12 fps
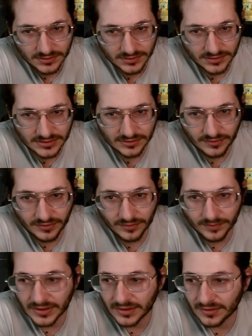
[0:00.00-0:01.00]
You deal
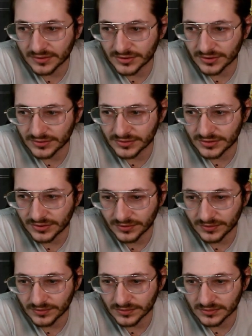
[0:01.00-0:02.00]
3 on turn
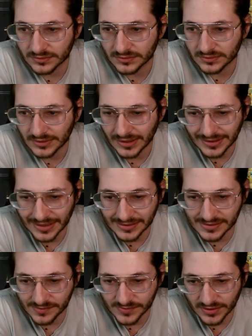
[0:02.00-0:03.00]
2, and that seems